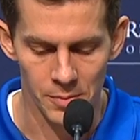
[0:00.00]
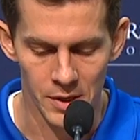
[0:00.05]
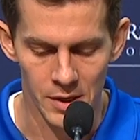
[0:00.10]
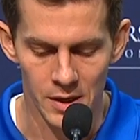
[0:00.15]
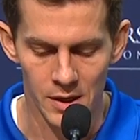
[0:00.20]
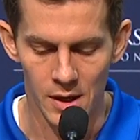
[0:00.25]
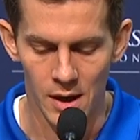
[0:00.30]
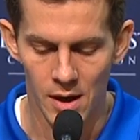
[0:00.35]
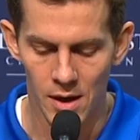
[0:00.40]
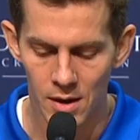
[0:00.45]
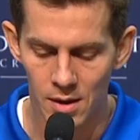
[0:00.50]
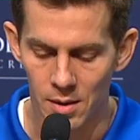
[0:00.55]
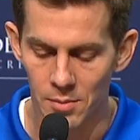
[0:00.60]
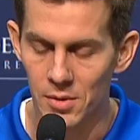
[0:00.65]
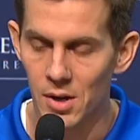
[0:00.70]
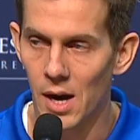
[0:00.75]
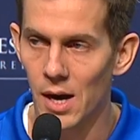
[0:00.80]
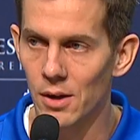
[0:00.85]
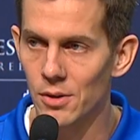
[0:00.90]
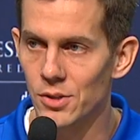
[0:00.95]
Media Day. I'm
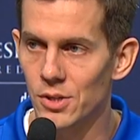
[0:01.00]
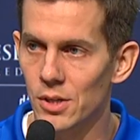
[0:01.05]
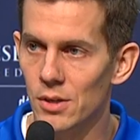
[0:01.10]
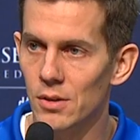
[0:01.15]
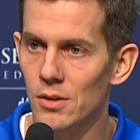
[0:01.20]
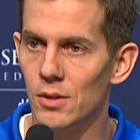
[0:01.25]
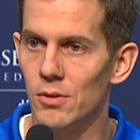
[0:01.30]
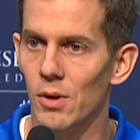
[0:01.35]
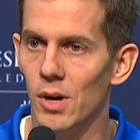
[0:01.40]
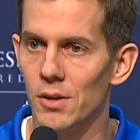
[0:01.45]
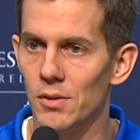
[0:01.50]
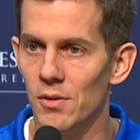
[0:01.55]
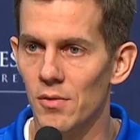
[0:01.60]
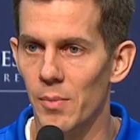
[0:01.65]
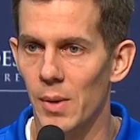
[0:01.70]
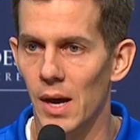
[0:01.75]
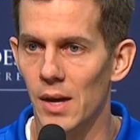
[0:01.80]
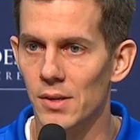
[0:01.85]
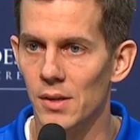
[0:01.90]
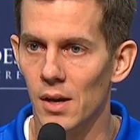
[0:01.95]
Kyle Chilton, Director of
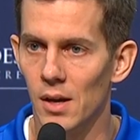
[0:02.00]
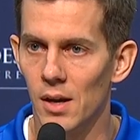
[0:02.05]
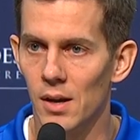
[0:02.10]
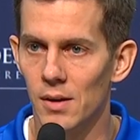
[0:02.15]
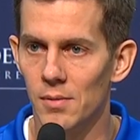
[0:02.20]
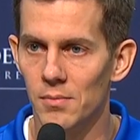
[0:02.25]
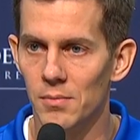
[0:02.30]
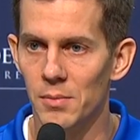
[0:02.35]
Bas- uh,